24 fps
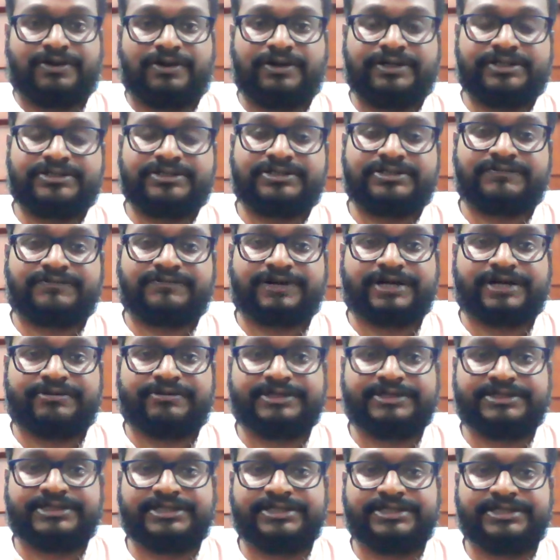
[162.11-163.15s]
context of
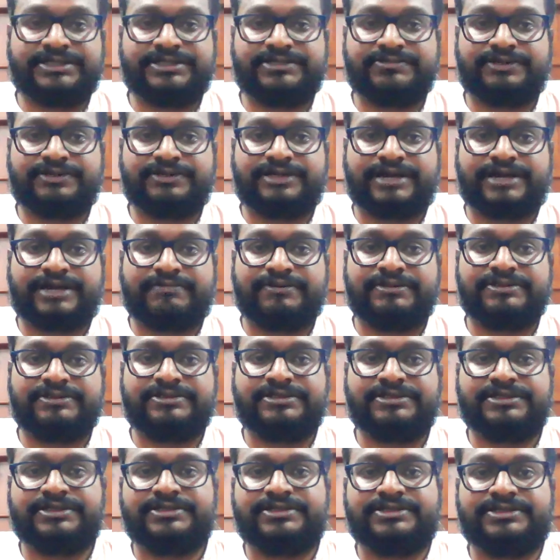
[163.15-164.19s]
climate change, what
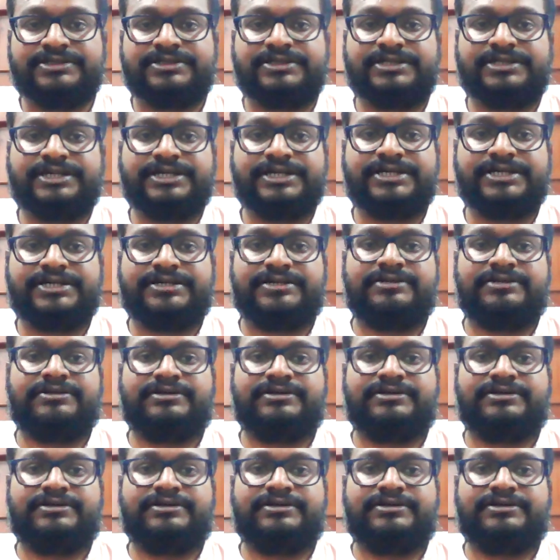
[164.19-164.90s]
happens is like